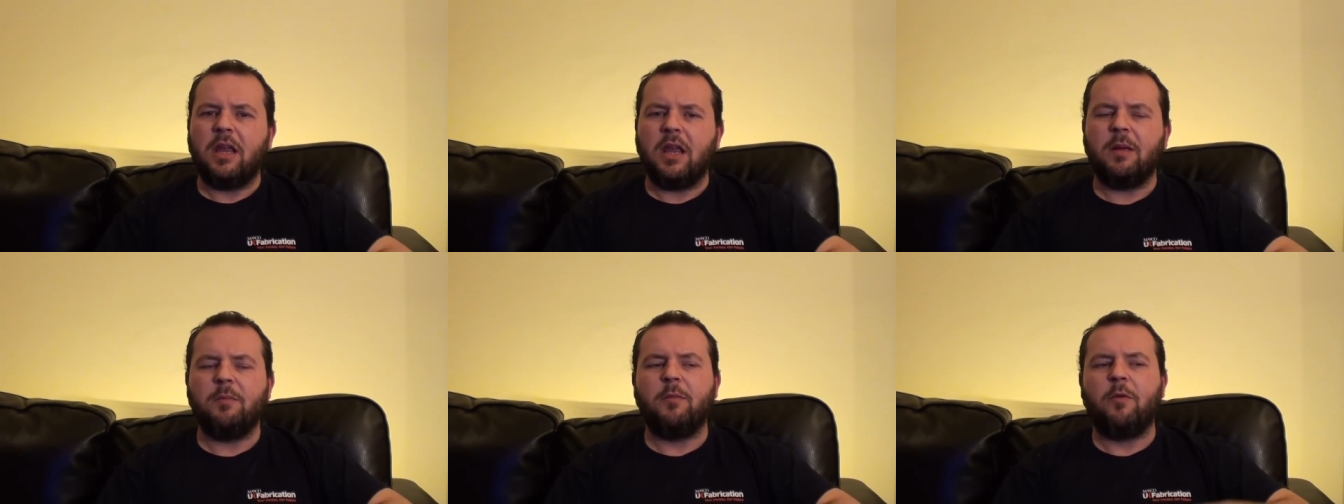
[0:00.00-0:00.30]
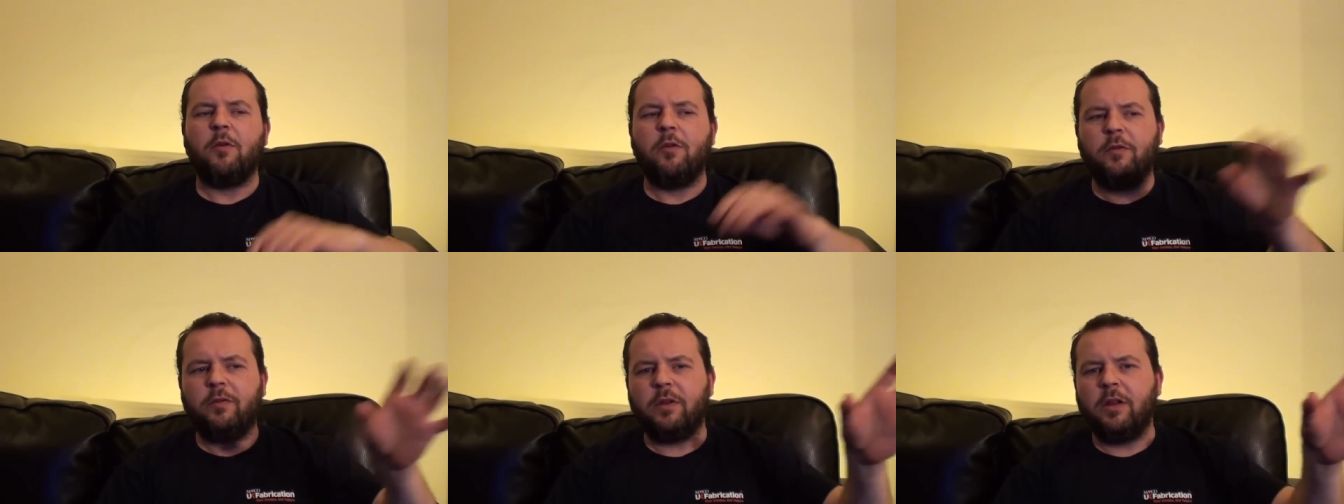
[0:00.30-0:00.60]
It
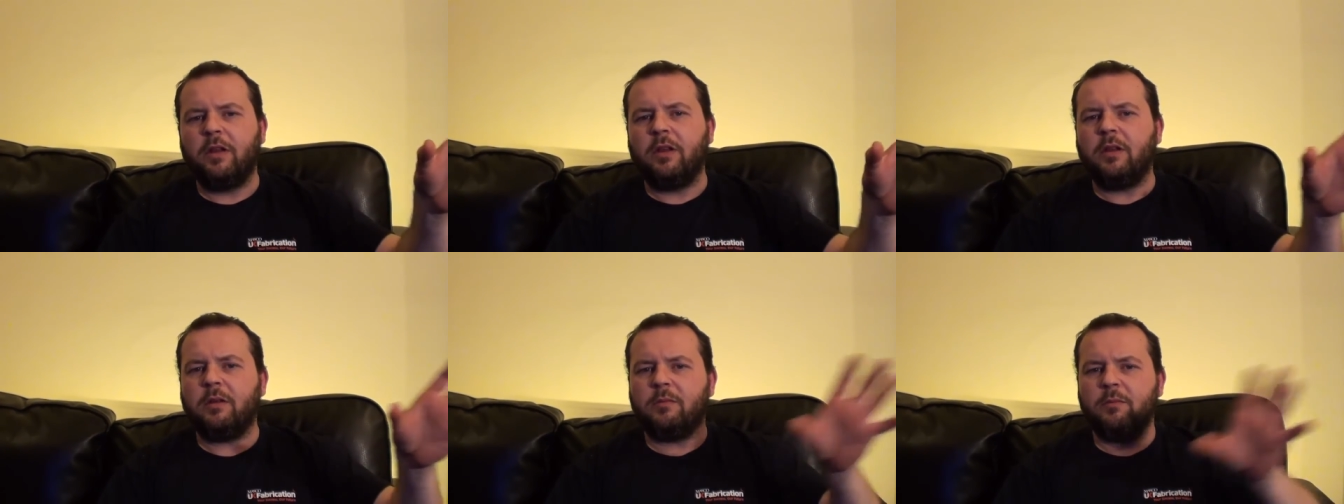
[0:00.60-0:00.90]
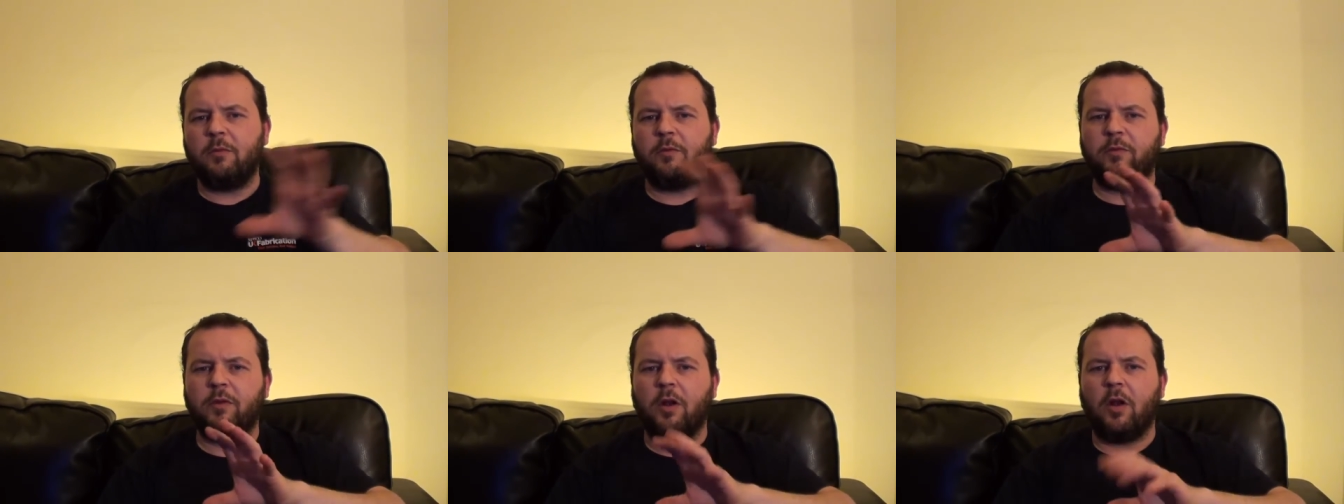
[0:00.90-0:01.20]
moved in. It
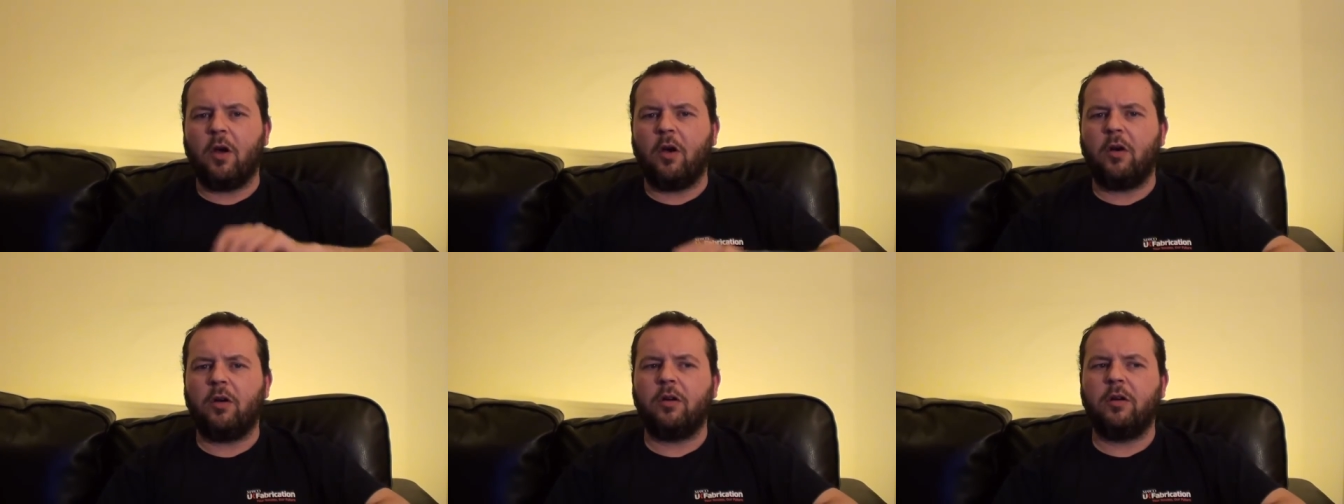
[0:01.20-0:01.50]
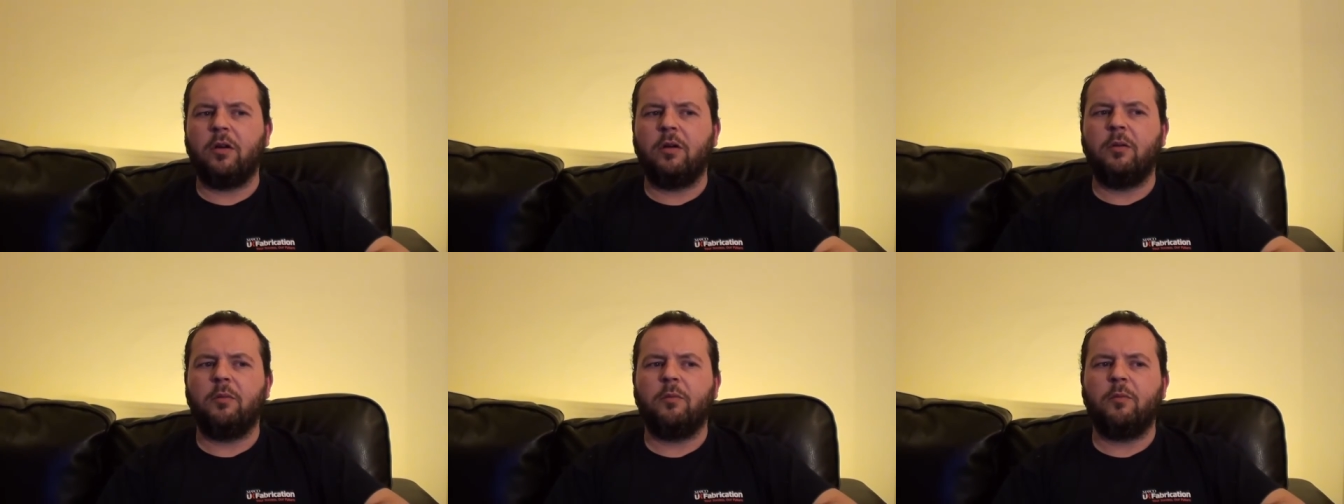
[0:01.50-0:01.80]
moved
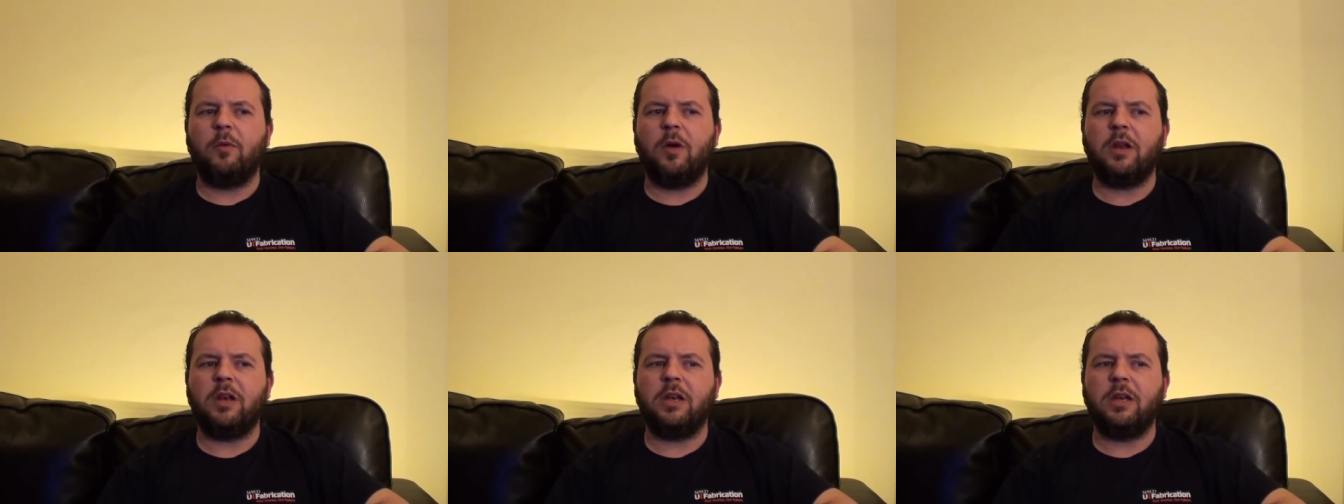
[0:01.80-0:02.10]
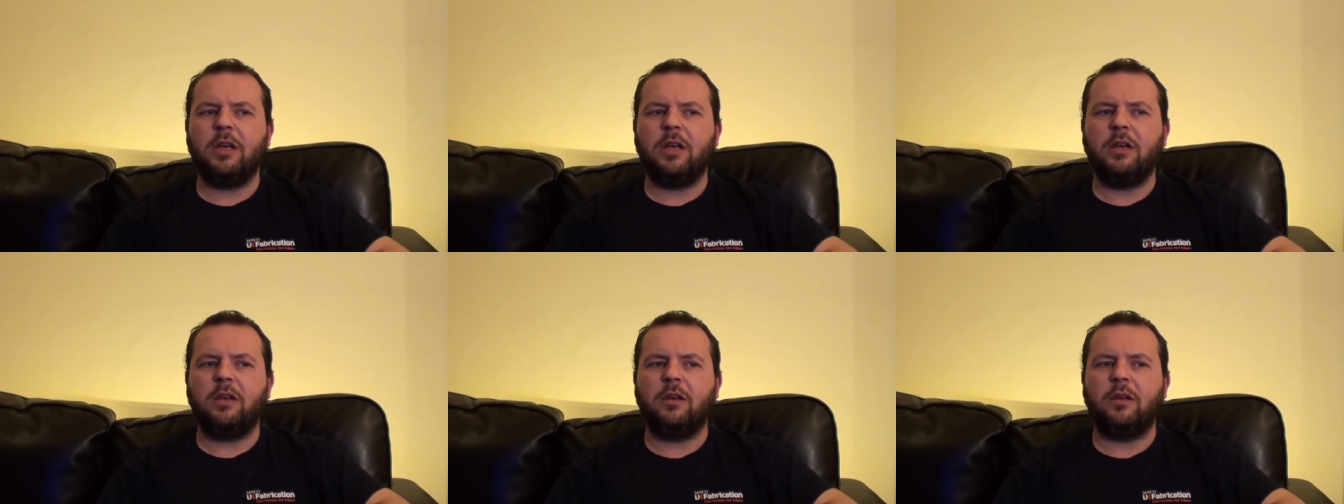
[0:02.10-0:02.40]
along where it
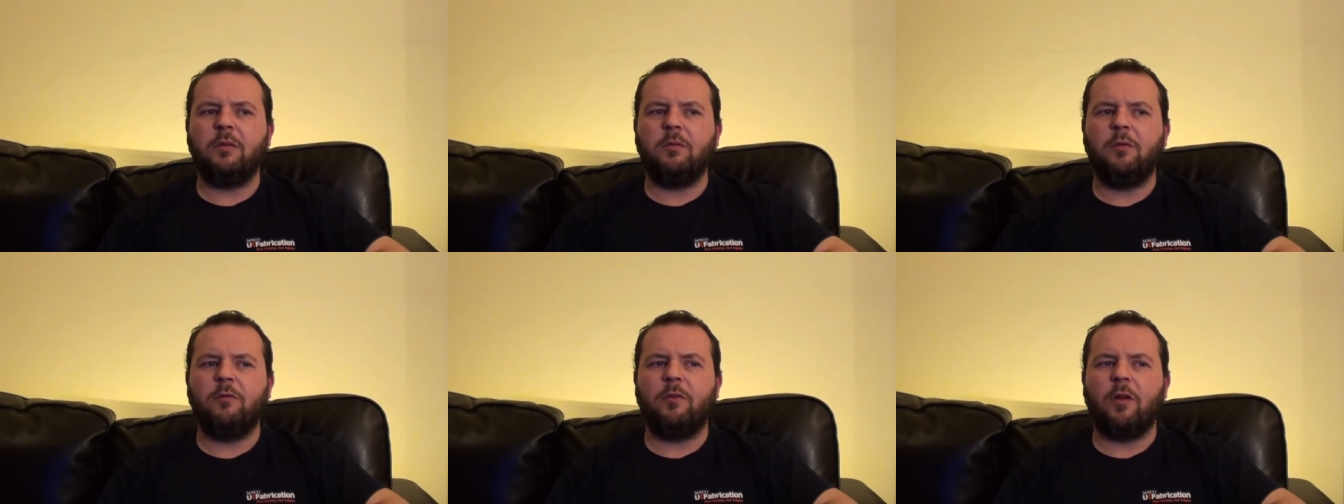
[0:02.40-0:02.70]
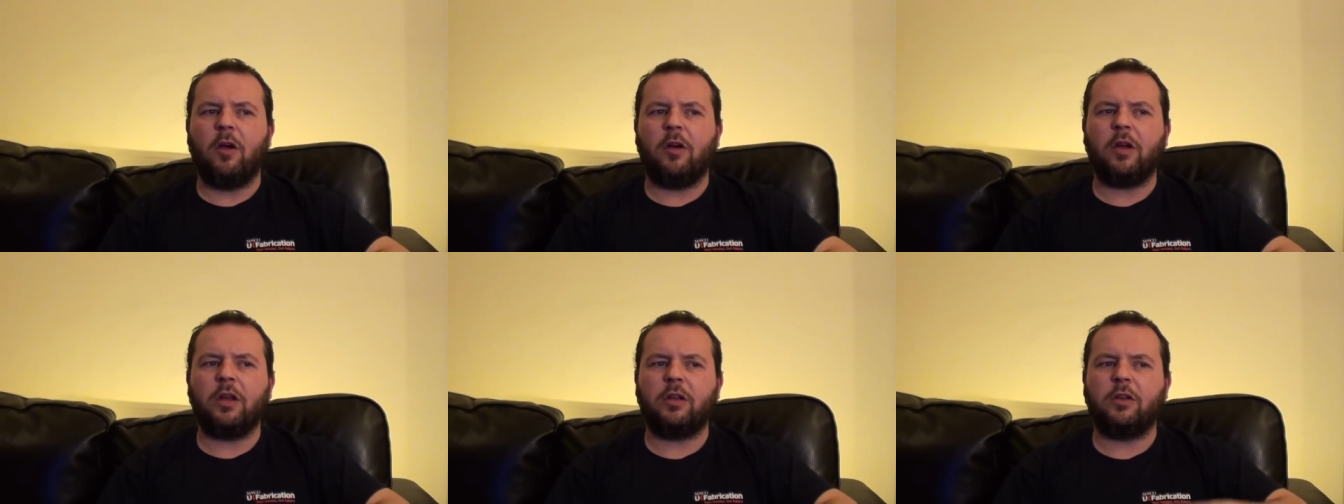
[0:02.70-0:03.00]
needed to move along.